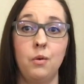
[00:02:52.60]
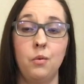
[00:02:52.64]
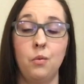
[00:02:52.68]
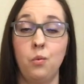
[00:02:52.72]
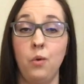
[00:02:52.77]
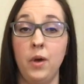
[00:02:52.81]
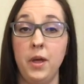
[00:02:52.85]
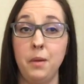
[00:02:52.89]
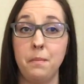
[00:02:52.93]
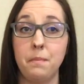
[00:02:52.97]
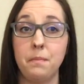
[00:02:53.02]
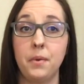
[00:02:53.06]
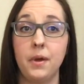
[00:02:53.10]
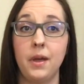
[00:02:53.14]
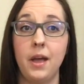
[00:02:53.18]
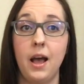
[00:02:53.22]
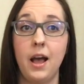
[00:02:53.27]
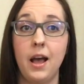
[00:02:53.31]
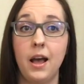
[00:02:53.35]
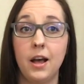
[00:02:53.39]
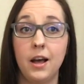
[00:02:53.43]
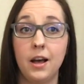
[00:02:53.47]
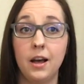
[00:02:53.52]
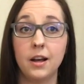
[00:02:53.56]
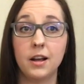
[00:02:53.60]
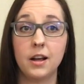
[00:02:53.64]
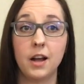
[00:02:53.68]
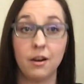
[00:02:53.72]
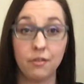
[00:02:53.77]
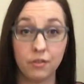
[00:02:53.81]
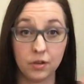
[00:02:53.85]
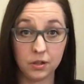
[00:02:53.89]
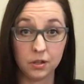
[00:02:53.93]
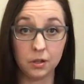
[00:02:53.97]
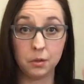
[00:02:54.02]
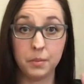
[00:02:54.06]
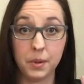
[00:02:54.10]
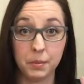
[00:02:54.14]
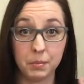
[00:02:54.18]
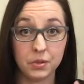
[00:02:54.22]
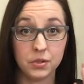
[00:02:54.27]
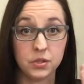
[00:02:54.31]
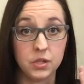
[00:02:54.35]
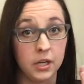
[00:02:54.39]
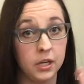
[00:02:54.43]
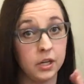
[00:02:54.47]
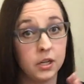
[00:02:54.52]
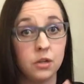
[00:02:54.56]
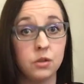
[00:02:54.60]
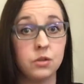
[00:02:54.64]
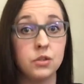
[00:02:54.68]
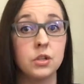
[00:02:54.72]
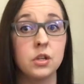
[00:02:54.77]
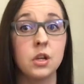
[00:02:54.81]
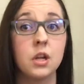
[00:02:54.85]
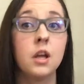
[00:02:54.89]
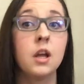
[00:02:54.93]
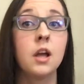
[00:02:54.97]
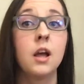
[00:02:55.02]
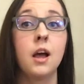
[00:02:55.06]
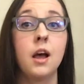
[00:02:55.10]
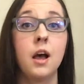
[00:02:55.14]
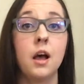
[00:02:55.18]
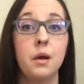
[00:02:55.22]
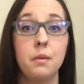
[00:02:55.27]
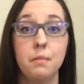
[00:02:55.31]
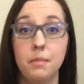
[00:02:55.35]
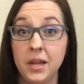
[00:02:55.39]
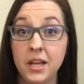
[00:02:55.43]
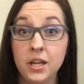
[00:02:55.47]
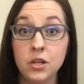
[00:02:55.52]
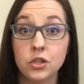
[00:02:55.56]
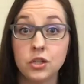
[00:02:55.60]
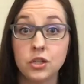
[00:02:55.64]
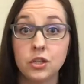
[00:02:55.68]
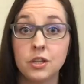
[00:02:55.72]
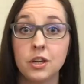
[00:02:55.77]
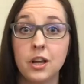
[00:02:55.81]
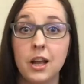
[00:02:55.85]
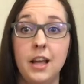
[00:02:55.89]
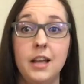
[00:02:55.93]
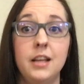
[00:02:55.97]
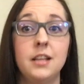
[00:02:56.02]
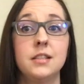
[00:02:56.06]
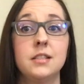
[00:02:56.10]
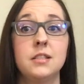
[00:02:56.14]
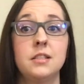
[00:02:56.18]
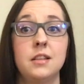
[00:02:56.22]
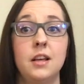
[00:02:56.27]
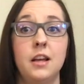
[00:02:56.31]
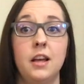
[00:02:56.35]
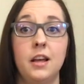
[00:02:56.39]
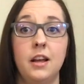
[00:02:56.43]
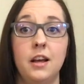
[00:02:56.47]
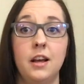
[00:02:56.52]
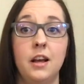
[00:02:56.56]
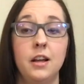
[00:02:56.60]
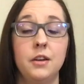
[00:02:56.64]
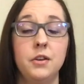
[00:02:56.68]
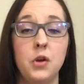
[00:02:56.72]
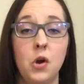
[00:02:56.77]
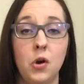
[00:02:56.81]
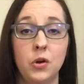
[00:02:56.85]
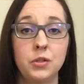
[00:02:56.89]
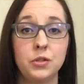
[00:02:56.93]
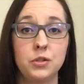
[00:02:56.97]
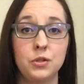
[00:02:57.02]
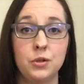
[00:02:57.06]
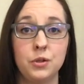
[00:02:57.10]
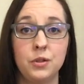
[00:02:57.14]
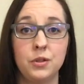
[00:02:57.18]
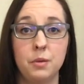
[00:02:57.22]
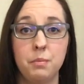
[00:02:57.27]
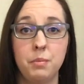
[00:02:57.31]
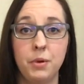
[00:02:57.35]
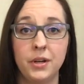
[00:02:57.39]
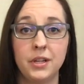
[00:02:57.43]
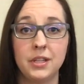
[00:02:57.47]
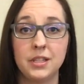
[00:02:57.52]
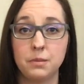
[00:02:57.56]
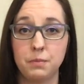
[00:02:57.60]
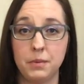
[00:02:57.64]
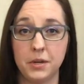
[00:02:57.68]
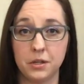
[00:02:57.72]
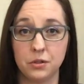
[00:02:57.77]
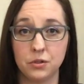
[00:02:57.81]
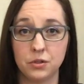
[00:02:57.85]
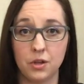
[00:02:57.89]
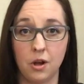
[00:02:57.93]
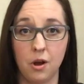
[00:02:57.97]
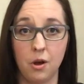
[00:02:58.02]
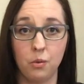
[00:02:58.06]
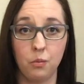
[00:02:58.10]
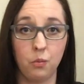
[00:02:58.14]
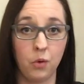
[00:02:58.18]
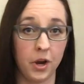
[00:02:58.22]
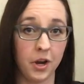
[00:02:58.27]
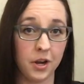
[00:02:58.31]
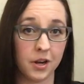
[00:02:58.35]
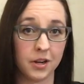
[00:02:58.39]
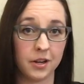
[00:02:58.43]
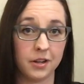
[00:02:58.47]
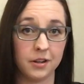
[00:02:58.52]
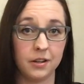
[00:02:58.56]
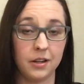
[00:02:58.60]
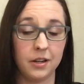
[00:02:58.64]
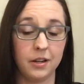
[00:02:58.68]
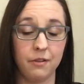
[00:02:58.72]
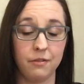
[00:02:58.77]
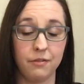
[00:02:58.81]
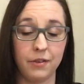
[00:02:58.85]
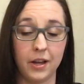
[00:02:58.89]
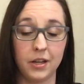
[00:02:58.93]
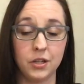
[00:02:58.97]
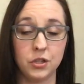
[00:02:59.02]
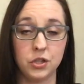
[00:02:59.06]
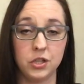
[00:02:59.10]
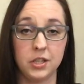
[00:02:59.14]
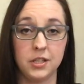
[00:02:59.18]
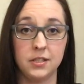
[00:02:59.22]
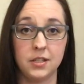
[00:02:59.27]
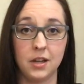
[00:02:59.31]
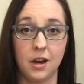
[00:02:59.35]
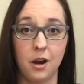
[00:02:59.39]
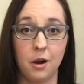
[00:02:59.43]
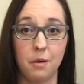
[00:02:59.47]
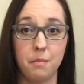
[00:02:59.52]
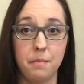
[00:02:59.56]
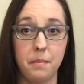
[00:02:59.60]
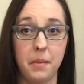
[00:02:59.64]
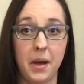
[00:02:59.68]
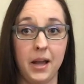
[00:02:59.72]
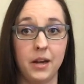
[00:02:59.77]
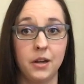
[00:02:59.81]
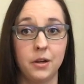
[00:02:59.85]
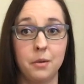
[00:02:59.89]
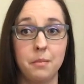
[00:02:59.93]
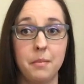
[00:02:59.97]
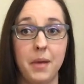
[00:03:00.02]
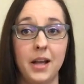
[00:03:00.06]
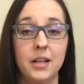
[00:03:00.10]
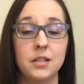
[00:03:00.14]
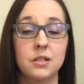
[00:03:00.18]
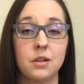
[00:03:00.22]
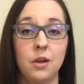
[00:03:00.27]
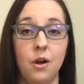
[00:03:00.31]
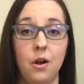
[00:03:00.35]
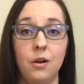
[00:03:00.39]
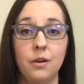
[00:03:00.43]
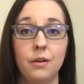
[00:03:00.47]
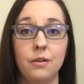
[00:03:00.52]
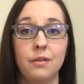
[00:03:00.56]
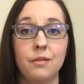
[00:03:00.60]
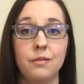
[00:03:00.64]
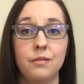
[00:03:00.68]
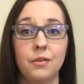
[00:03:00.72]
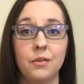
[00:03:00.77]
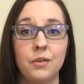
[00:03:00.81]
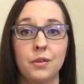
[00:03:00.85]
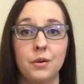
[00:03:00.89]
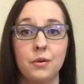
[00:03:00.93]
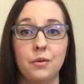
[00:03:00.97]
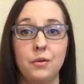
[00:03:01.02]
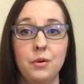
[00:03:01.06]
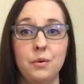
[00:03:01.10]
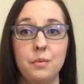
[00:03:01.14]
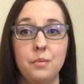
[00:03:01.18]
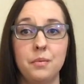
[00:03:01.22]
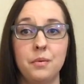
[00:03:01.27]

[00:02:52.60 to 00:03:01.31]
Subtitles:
WIP, Cover Little People's Ears, Bitch. It's a nod to the Britney Spears song Work, and in fact she's our banner mascot for the group.